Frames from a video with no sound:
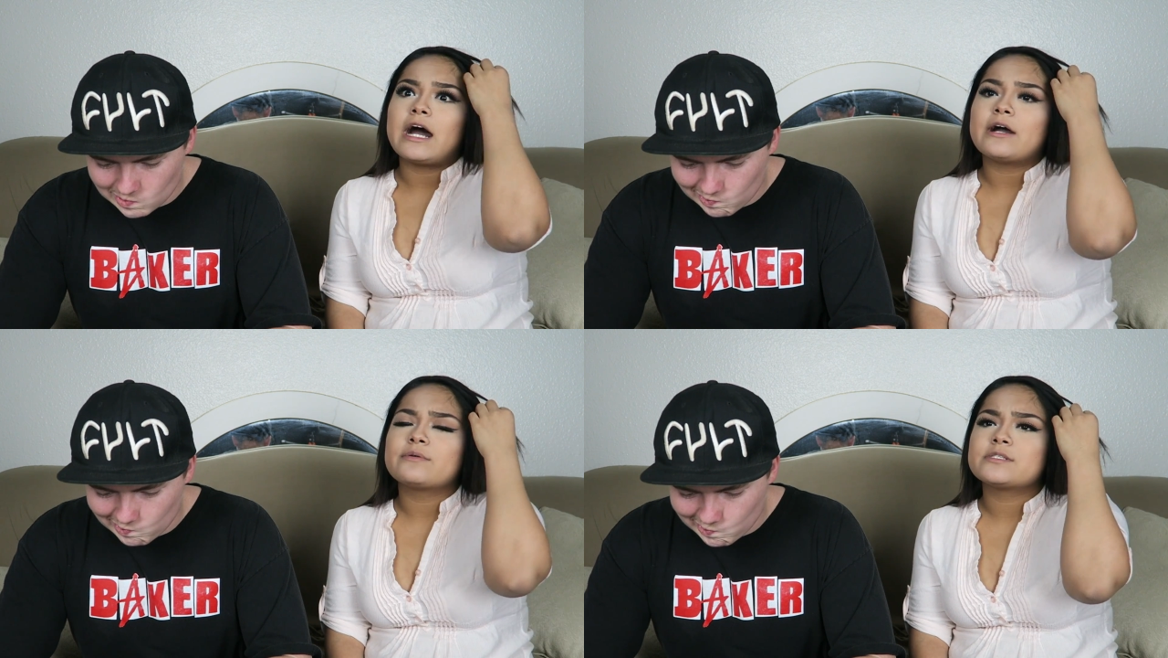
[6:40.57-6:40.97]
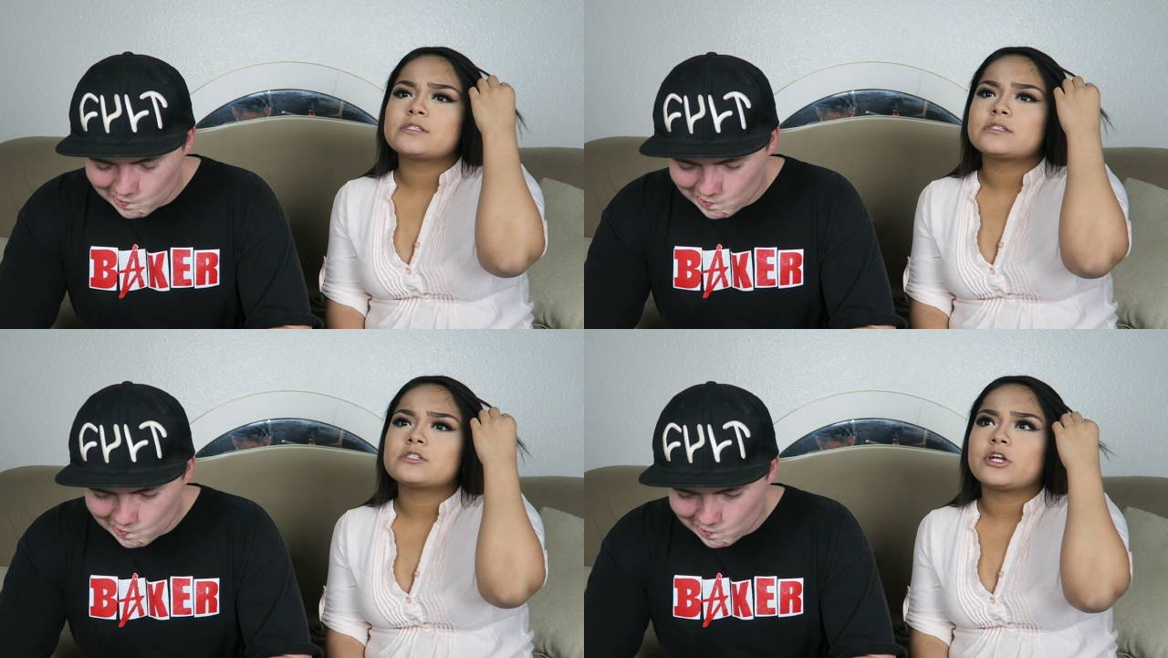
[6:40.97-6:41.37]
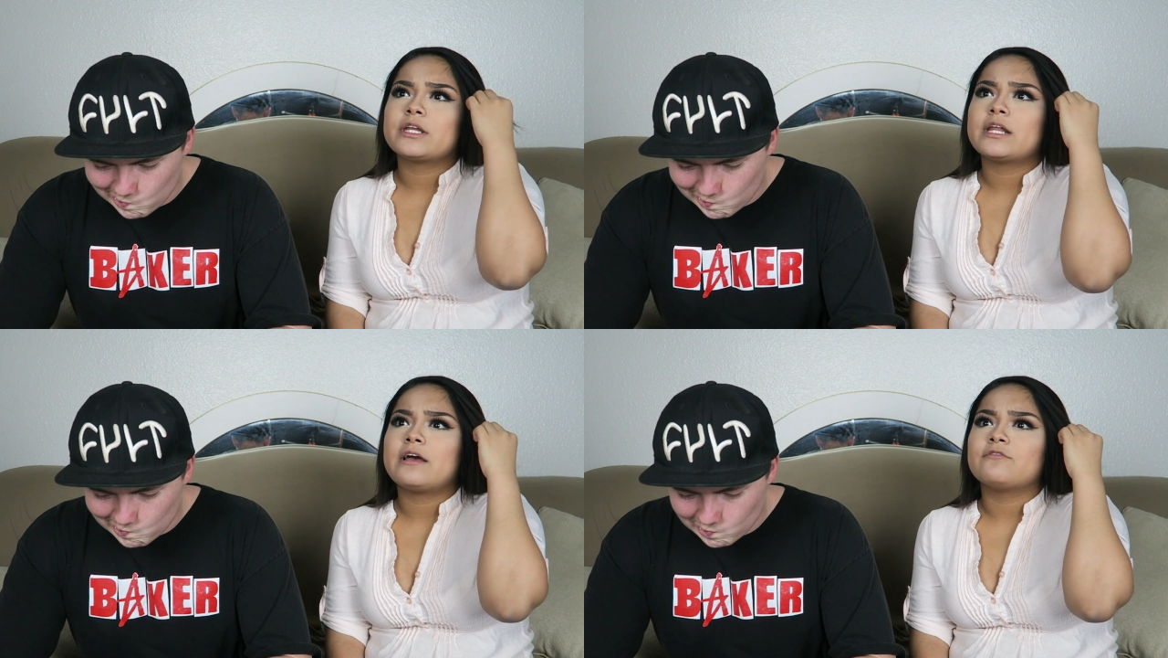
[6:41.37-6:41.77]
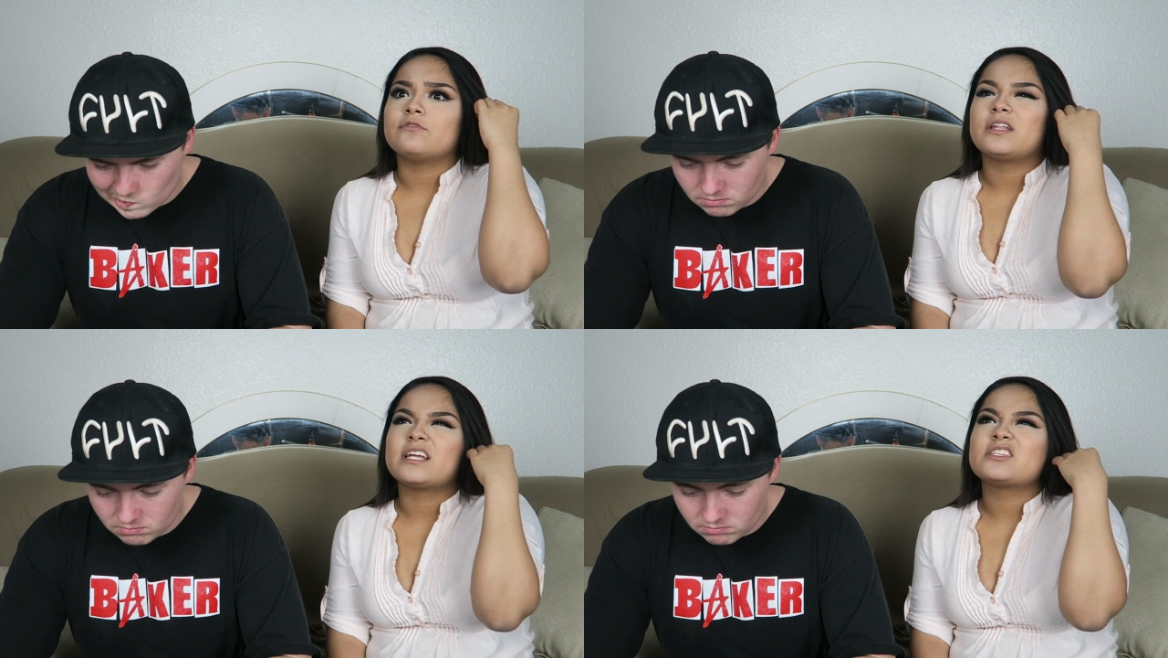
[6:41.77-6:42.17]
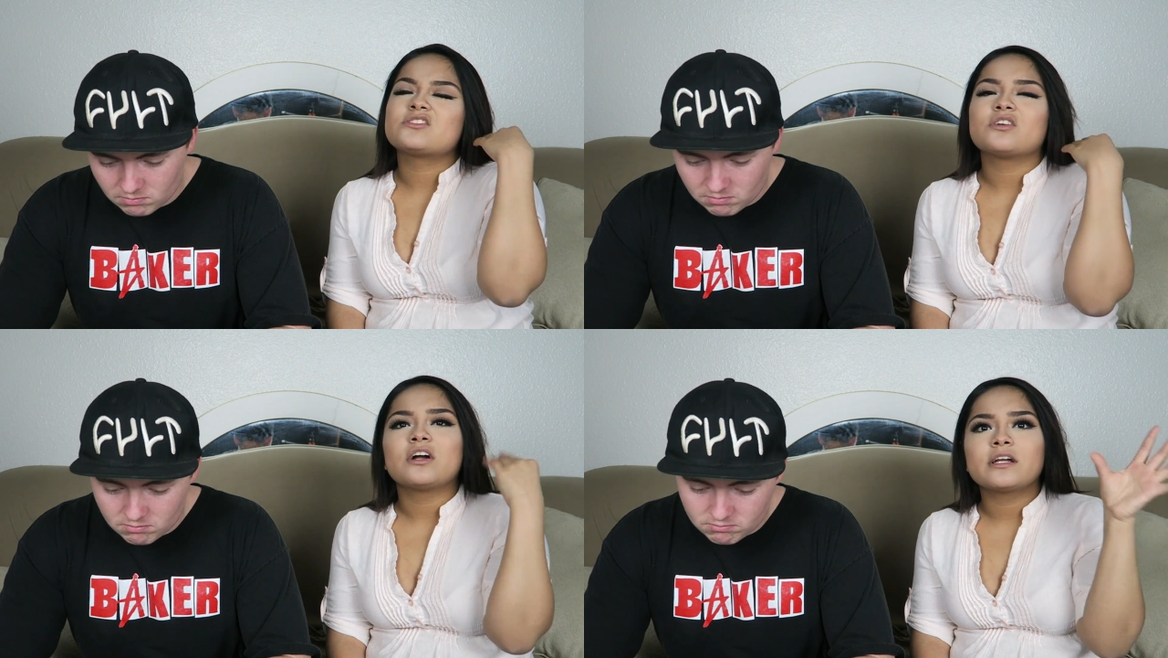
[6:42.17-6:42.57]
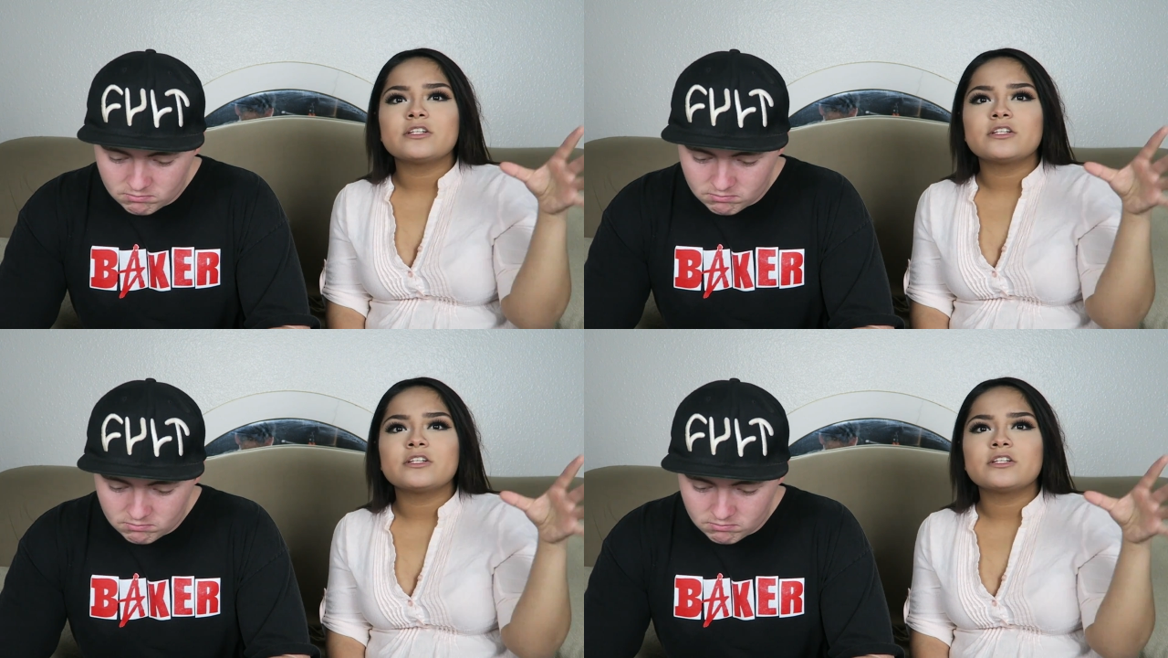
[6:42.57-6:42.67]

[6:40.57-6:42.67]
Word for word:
Speaker 1: I was starting to have like strong